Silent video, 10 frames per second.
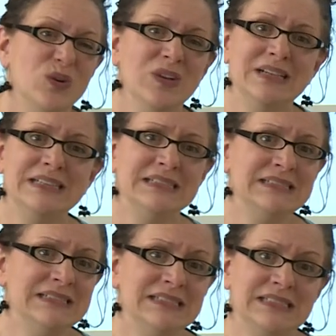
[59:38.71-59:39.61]
Yeah.
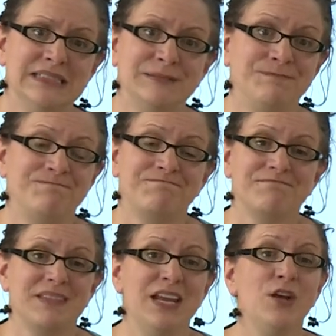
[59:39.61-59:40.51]

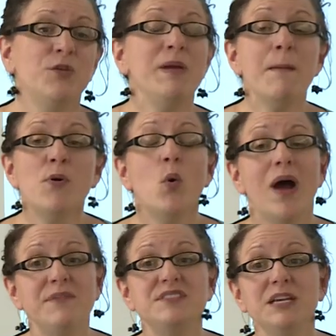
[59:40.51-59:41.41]
Yeah. You know, the people who
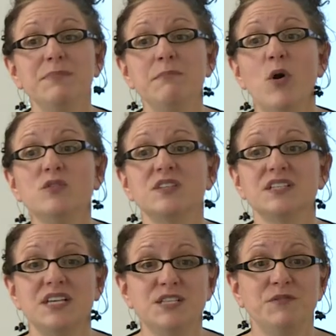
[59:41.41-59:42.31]
I've seen be most
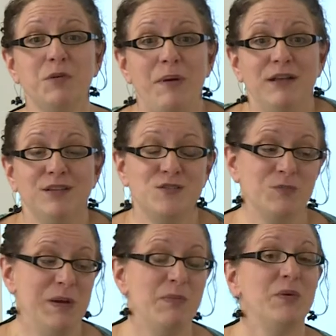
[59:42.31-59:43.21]
successful about this are
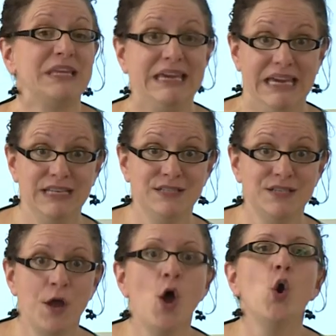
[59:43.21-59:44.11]
people with kids
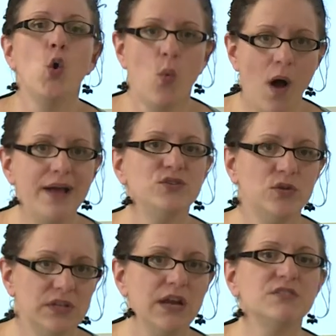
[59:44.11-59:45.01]
who want
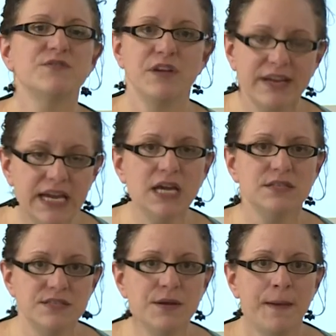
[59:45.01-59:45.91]
dual language for their
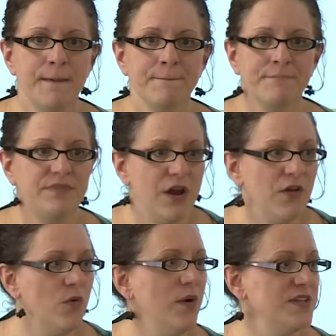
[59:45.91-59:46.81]
kids they're
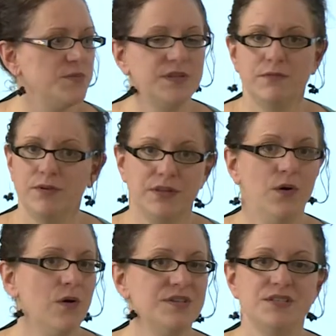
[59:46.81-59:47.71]
the ones with the, with the
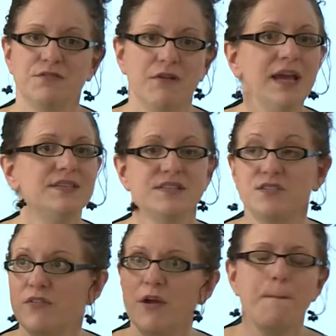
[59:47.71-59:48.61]
horse in the race. And
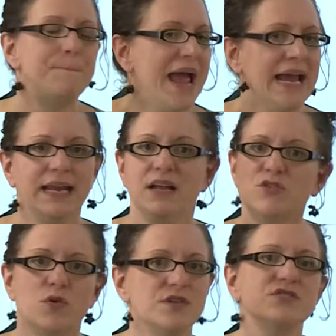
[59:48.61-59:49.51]
so they're banging on
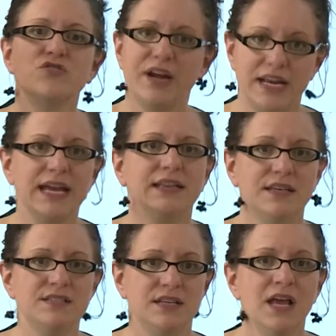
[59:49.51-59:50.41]
doors and trying to get
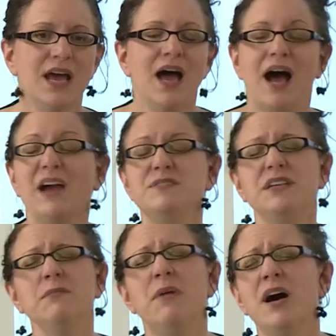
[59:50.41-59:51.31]
this. And I've
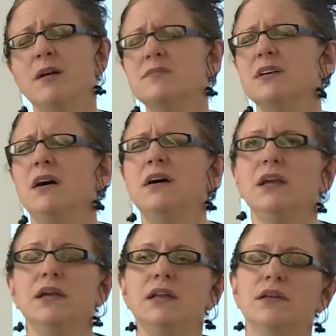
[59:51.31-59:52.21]
seen moms oh,
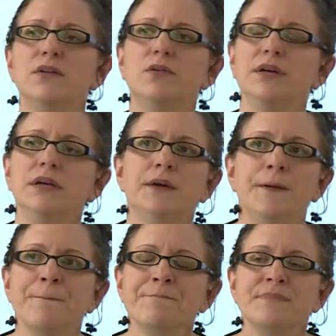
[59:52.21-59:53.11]
in Illinois
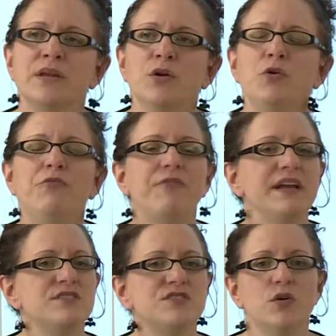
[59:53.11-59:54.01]
who
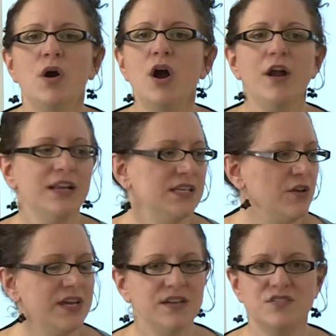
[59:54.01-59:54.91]
fight so hard and then their
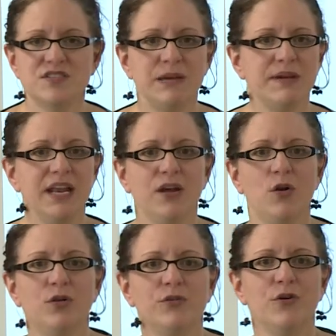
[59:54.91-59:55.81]
kids just keep getting
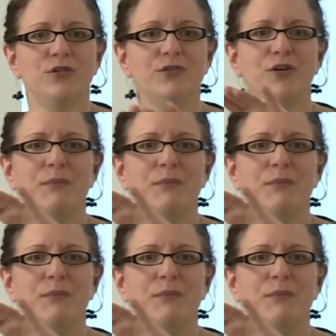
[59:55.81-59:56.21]
older and older and older.